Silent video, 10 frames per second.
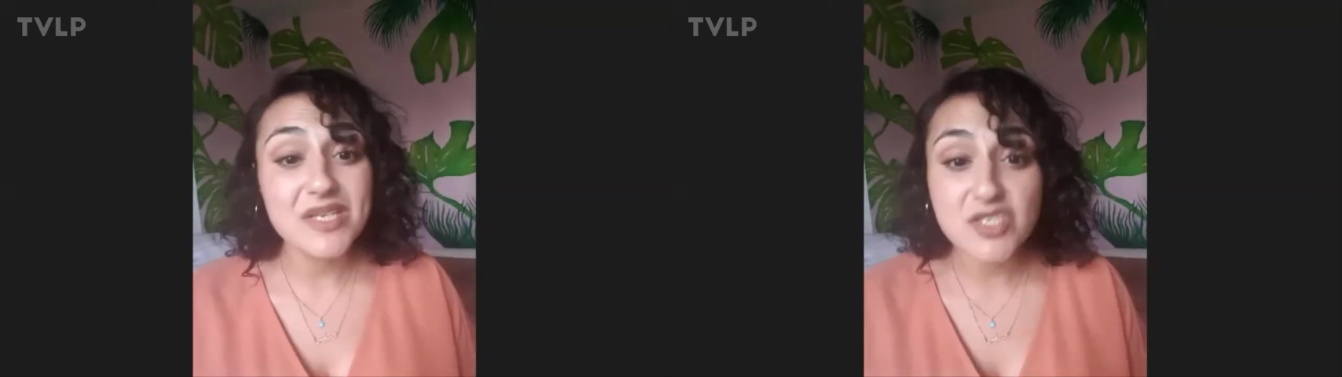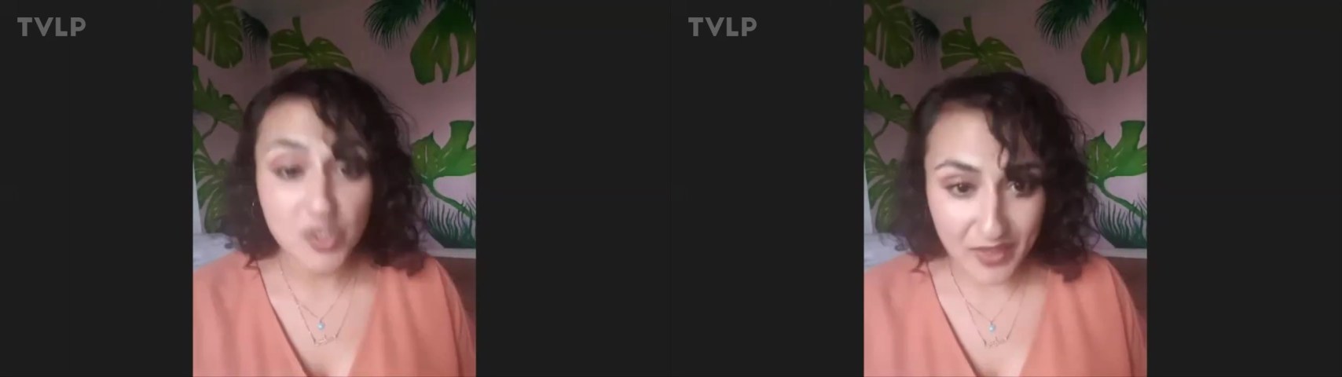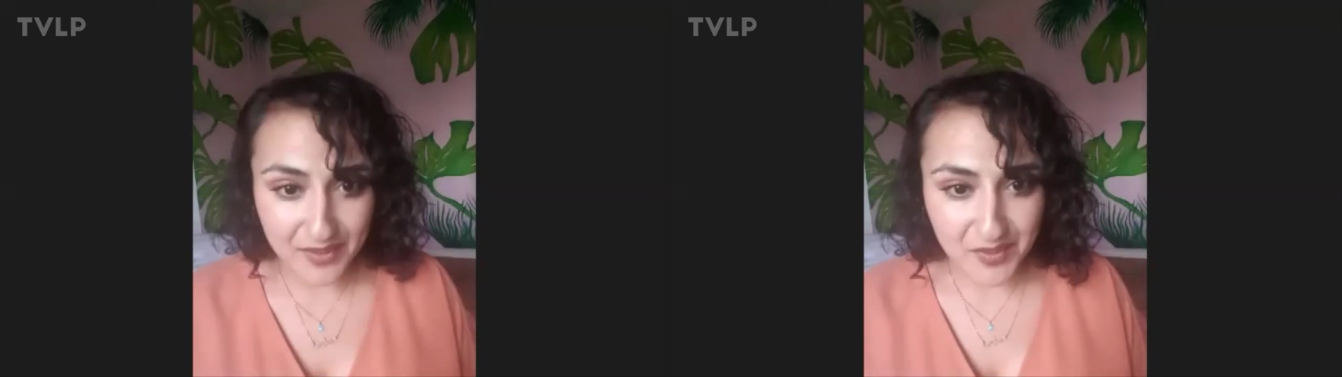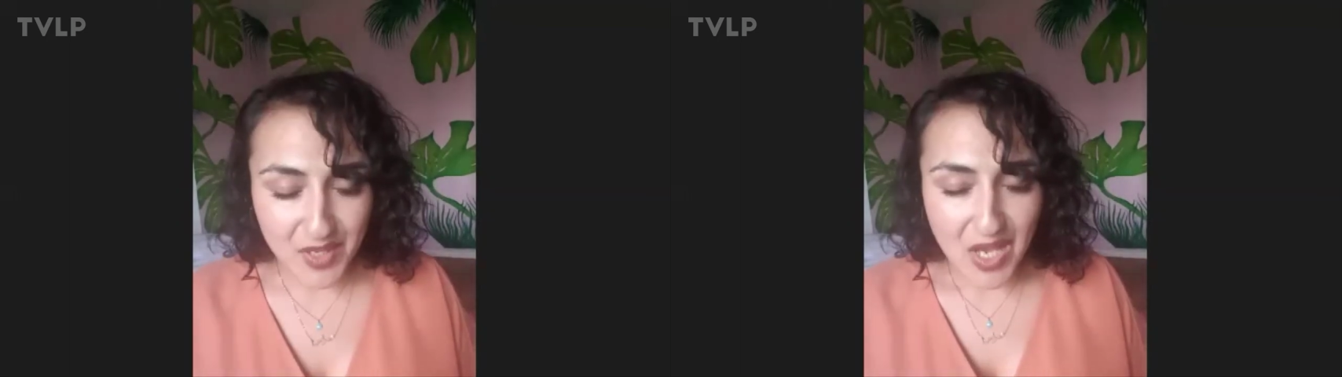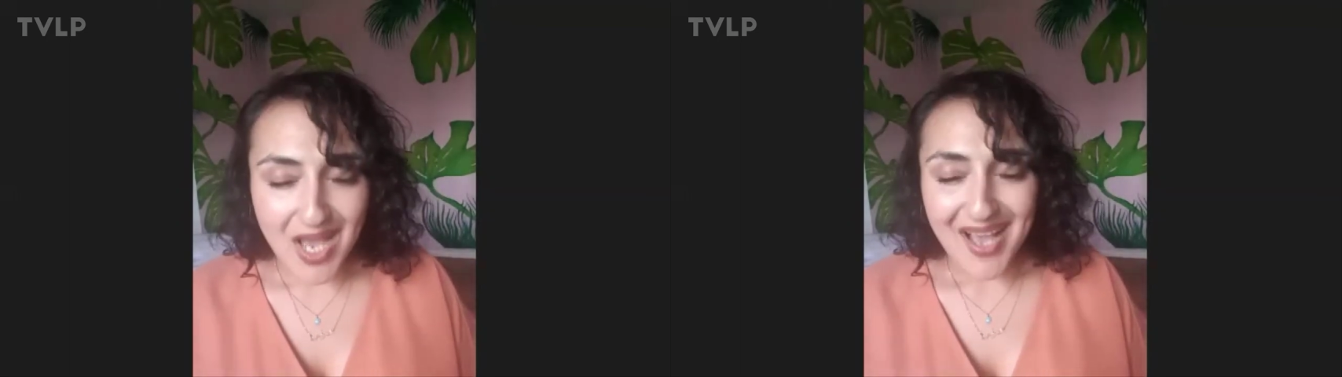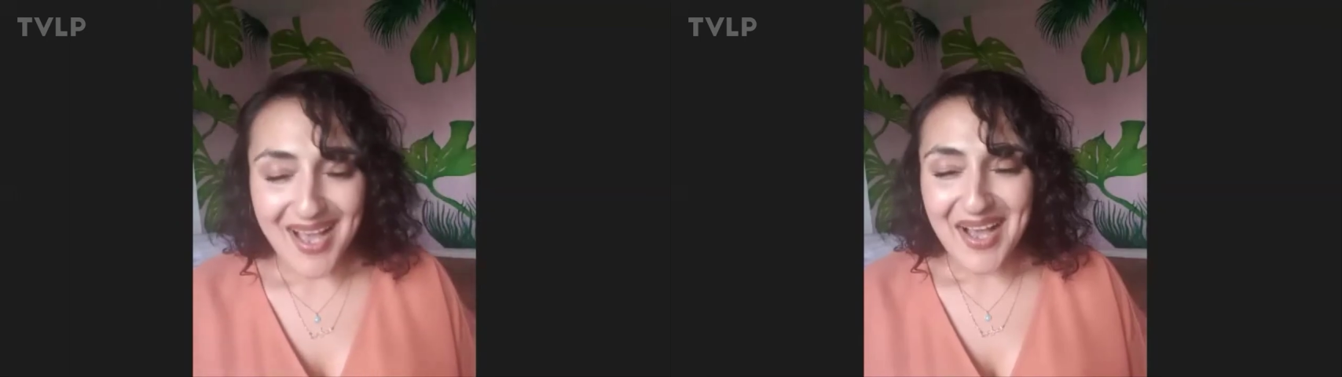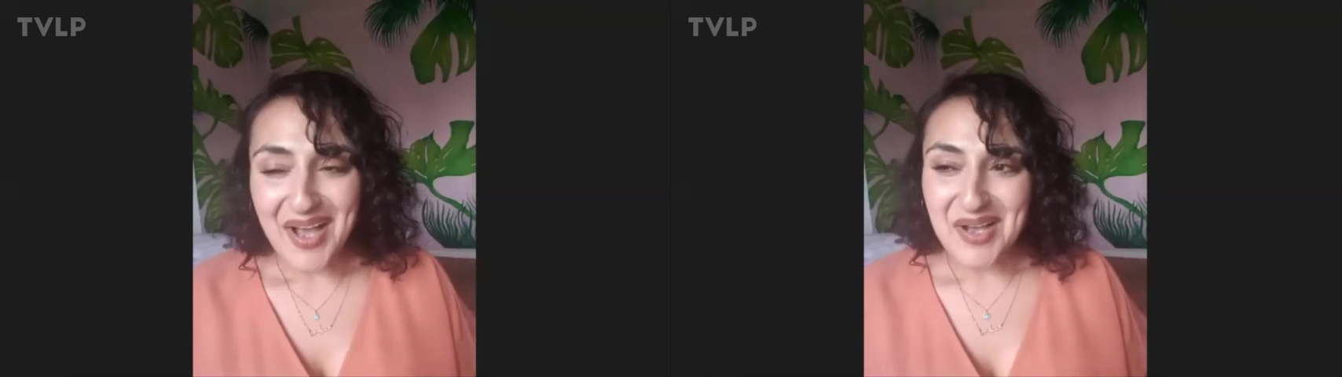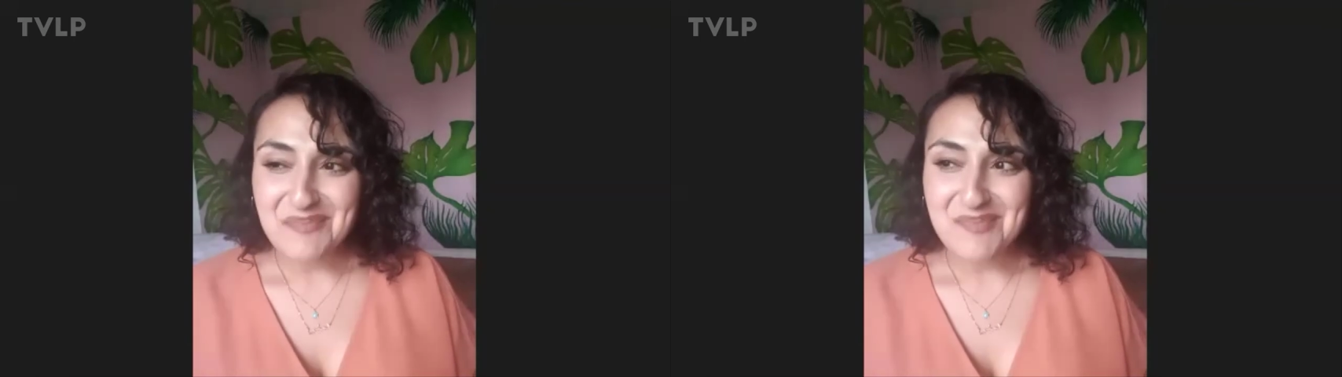doing.
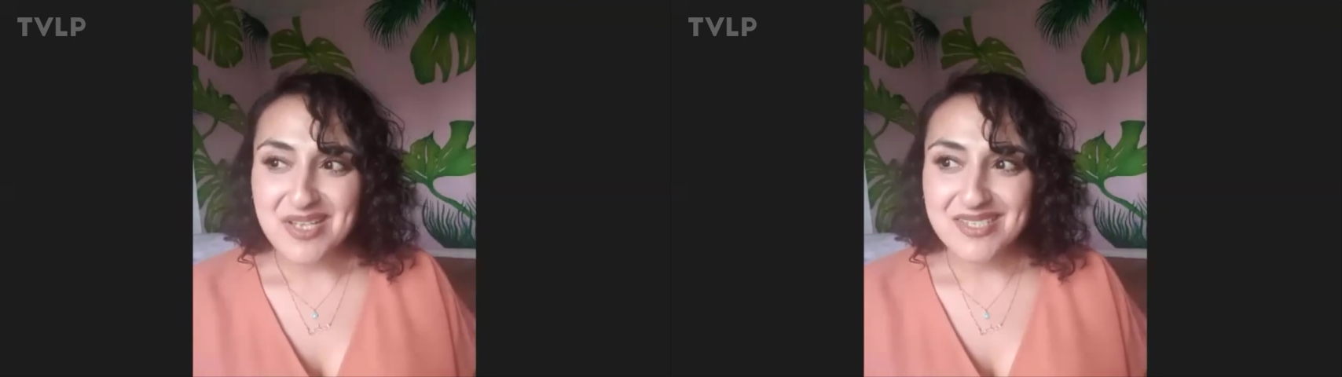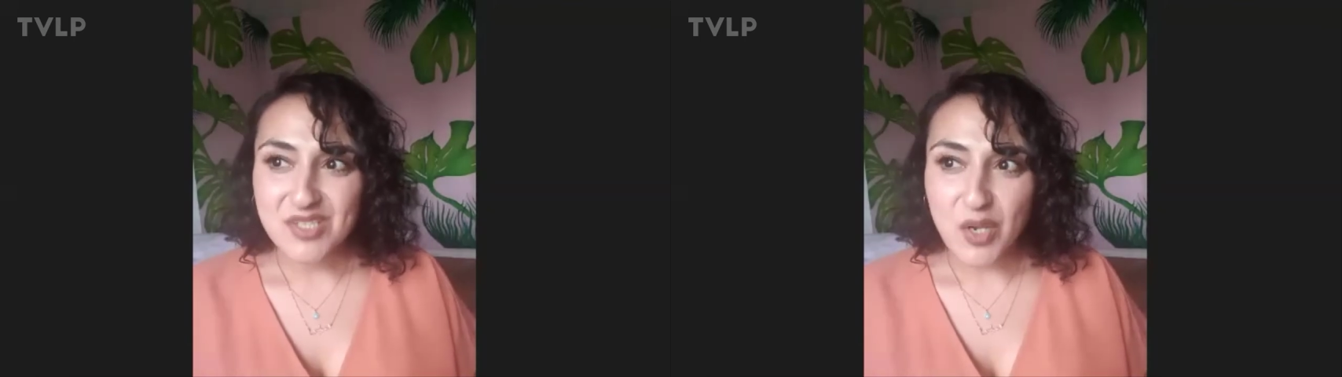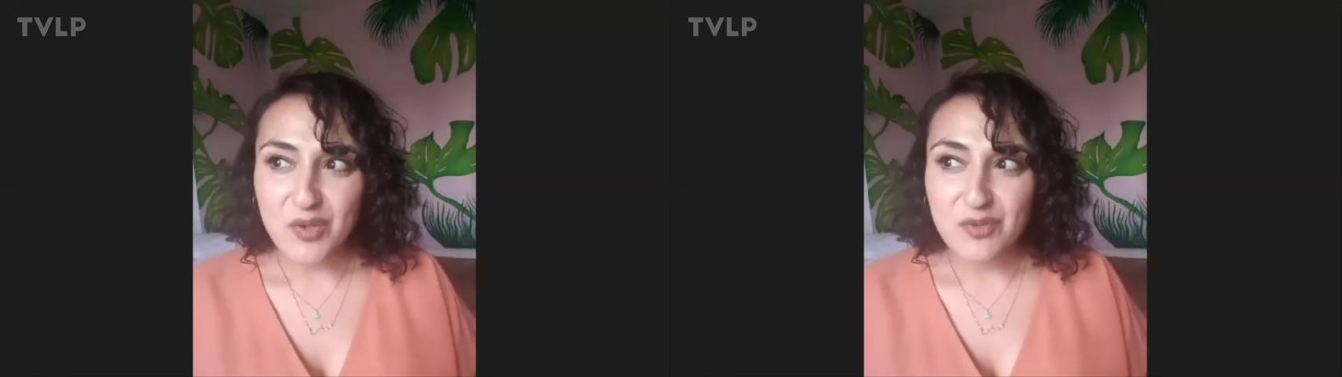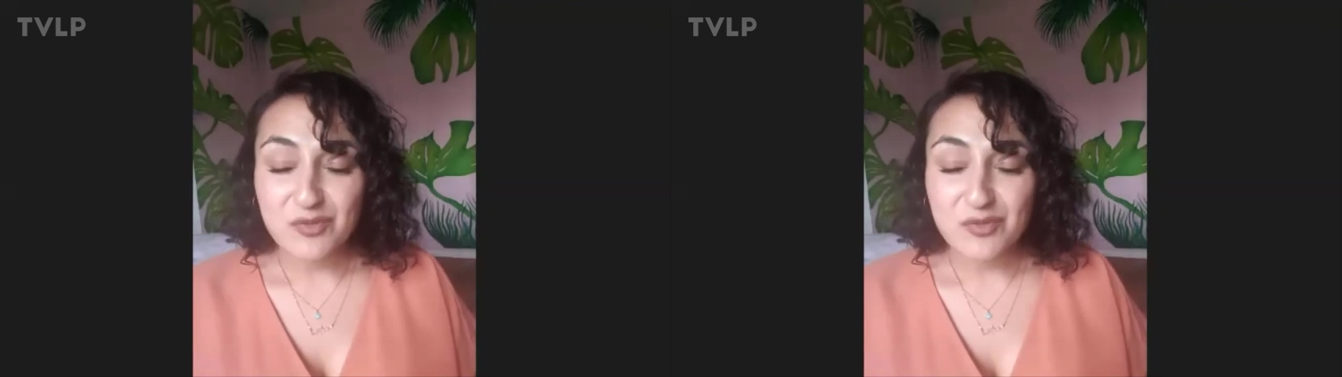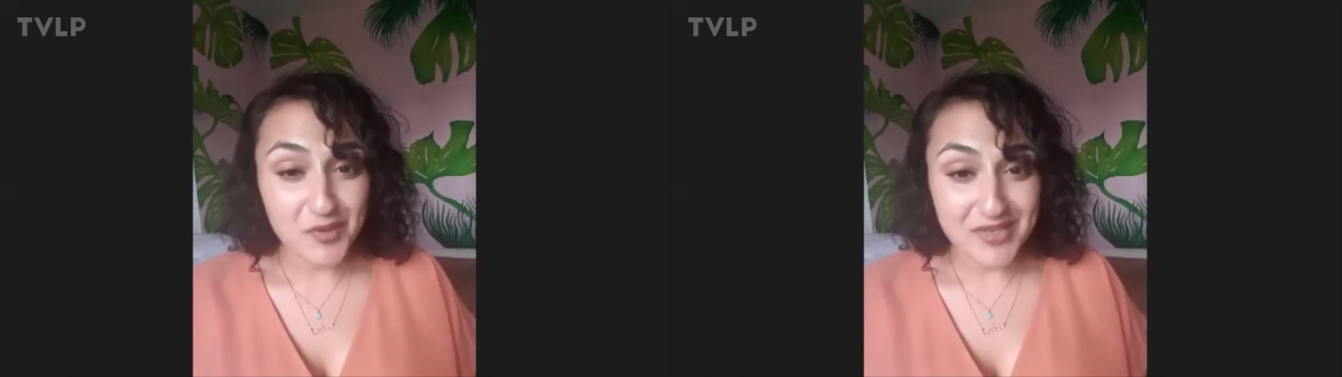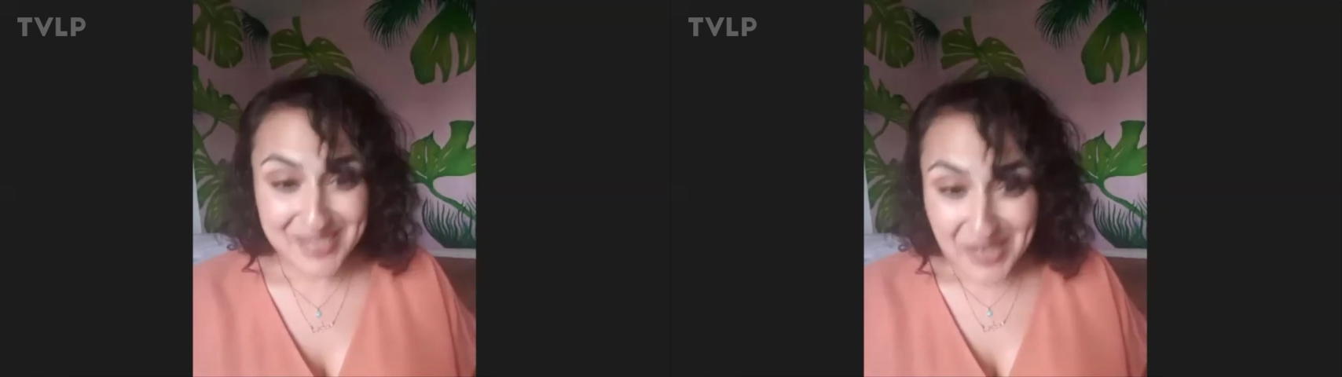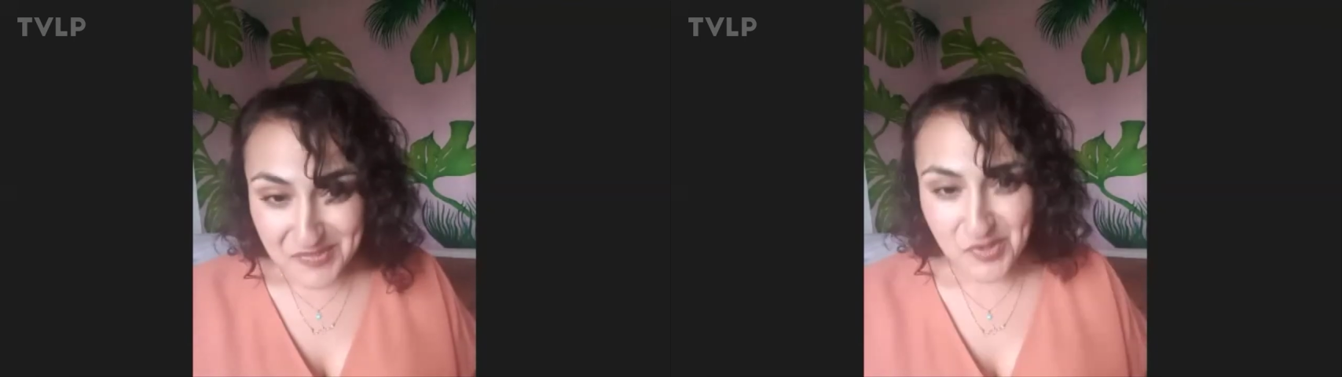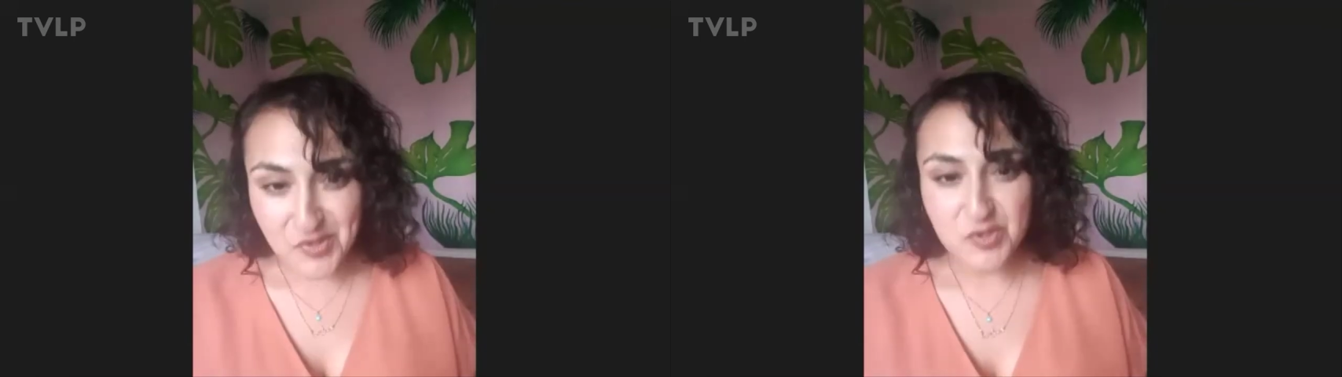So for example,